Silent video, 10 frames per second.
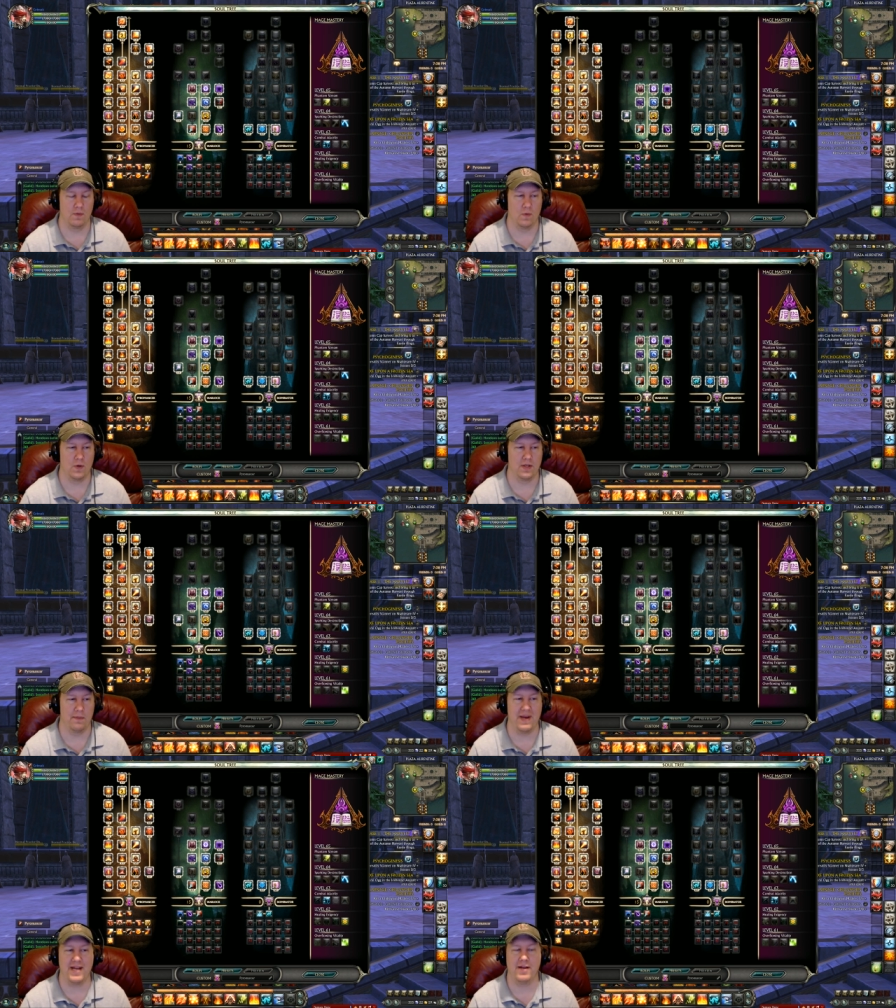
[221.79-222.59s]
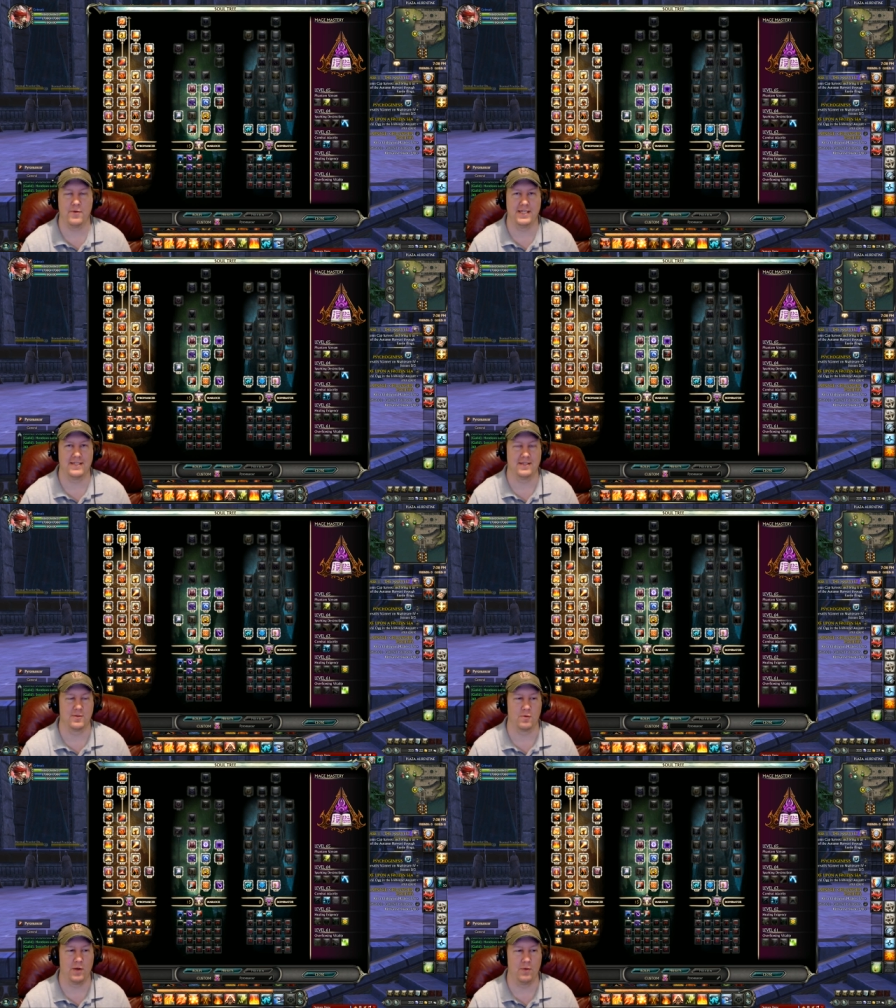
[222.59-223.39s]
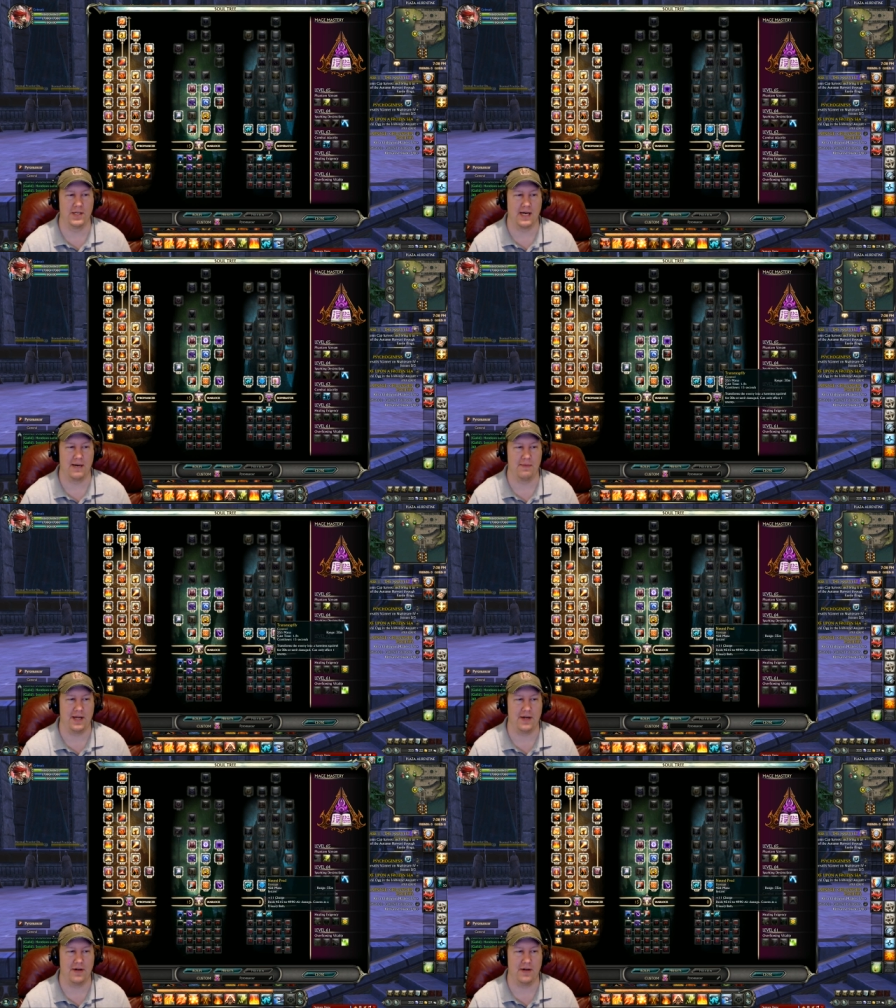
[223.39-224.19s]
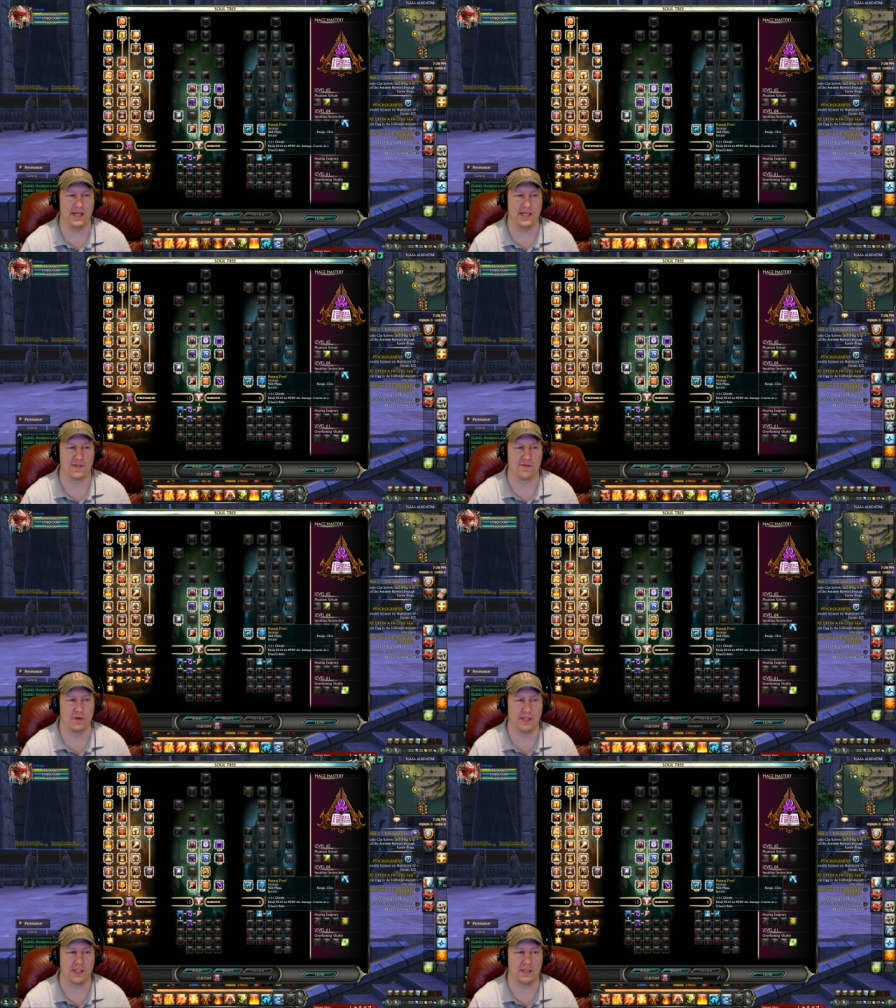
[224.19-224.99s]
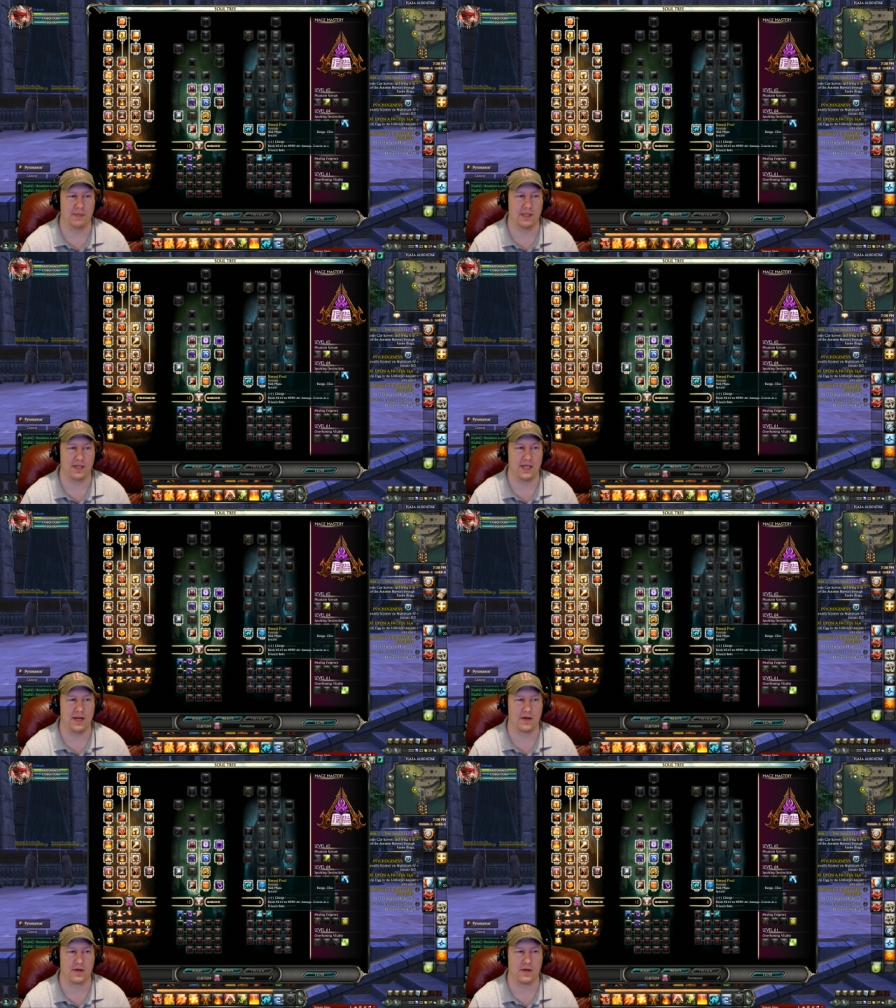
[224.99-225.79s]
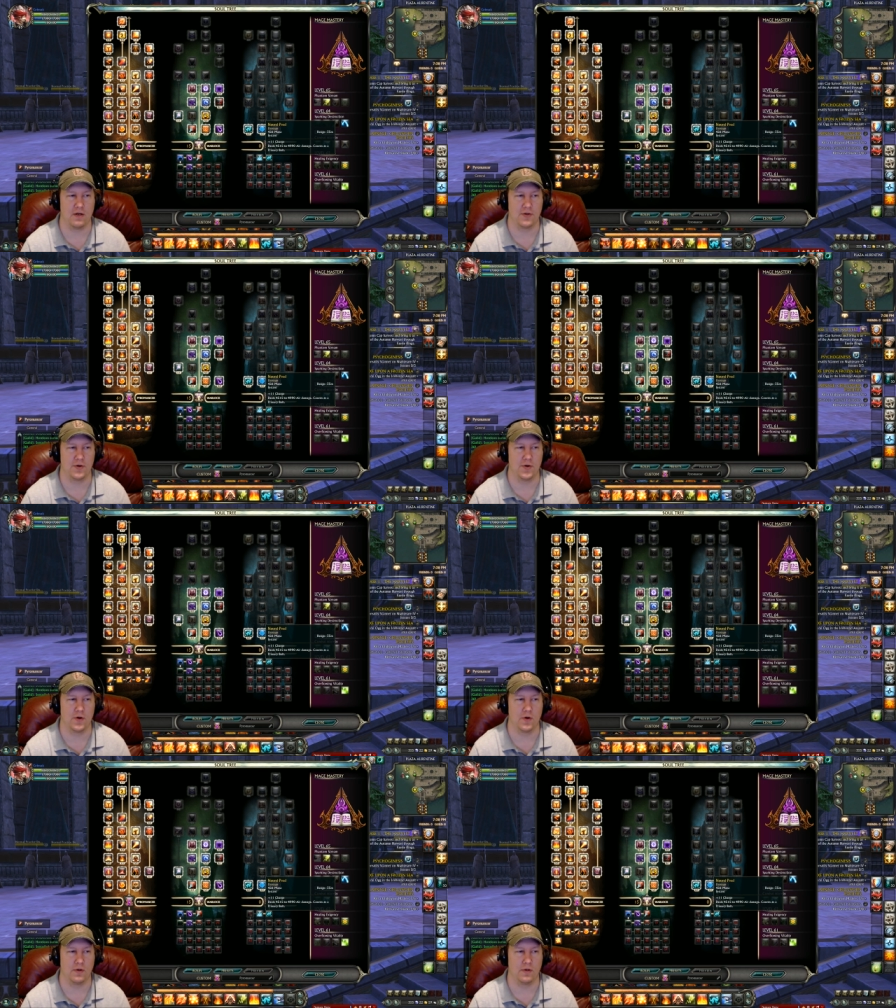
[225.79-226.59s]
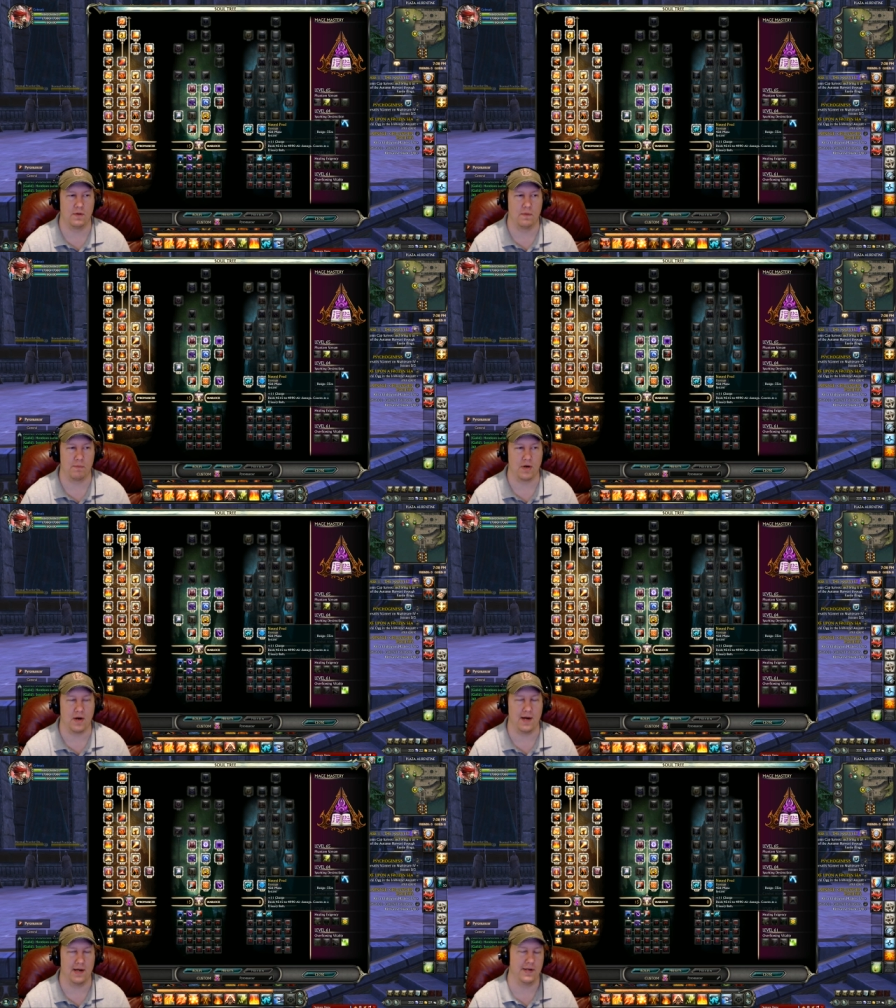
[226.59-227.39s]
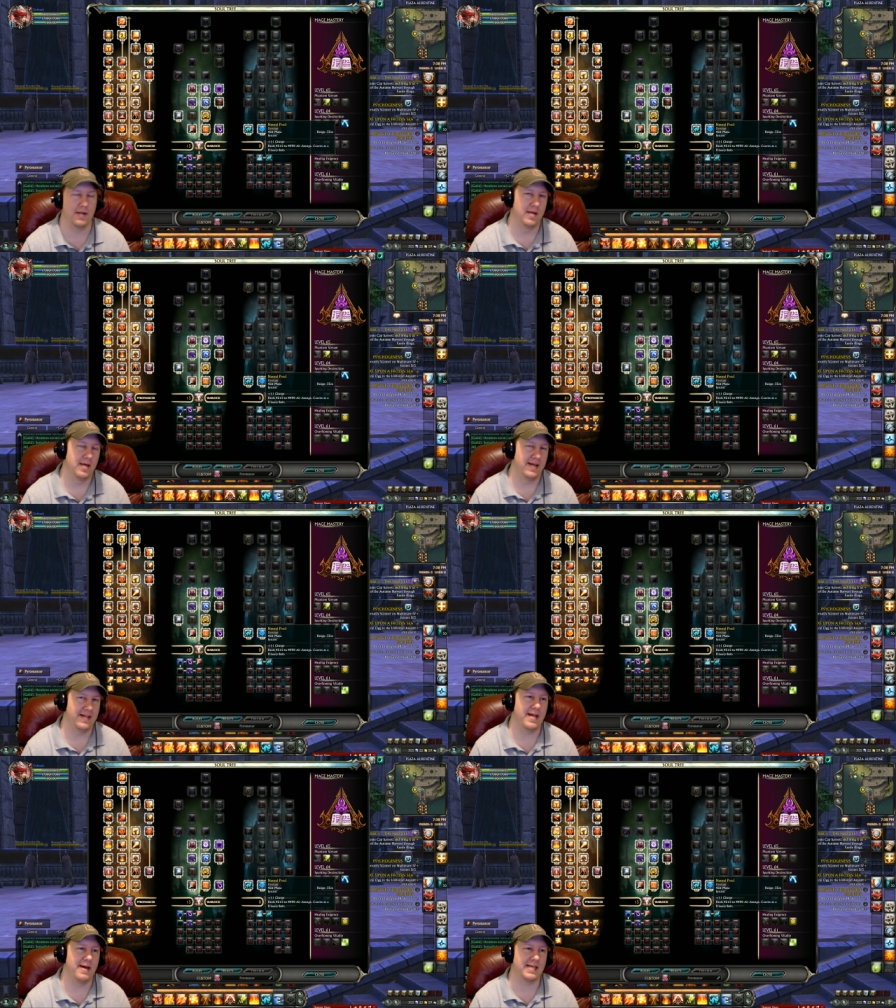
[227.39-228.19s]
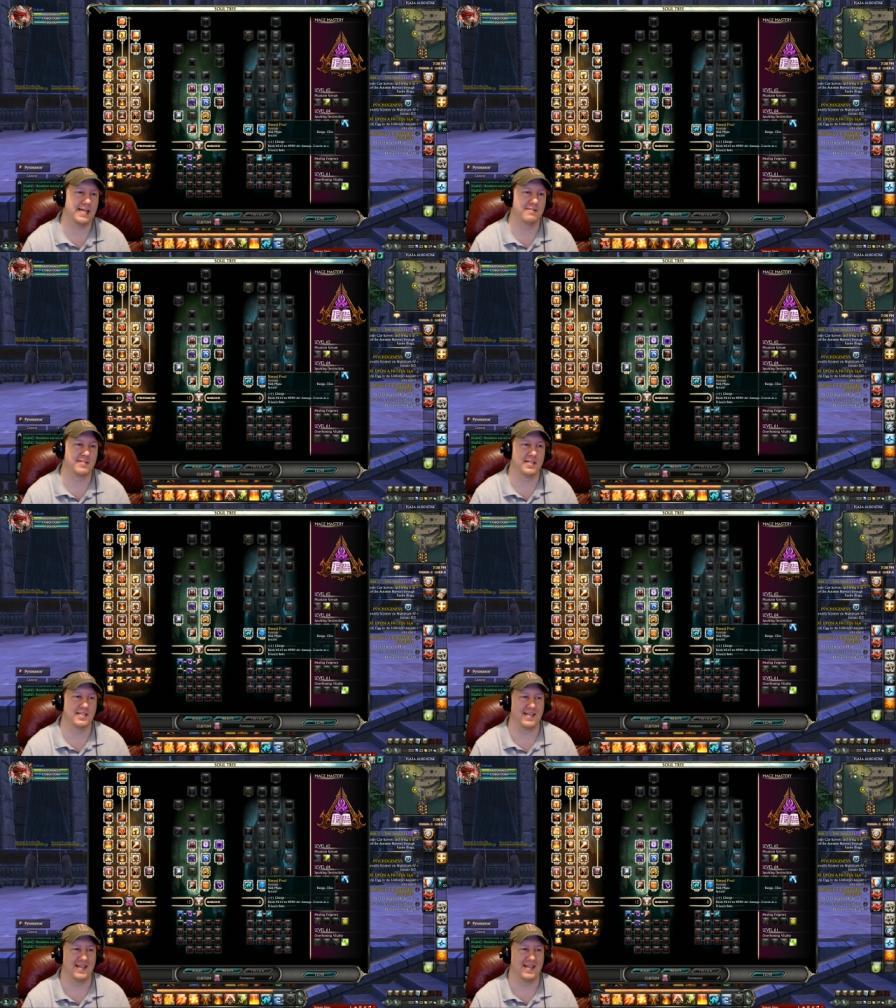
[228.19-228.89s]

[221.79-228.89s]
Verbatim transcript: one of the main reasons we went Dominator is for this ability here called Neural Prod, and that gives us an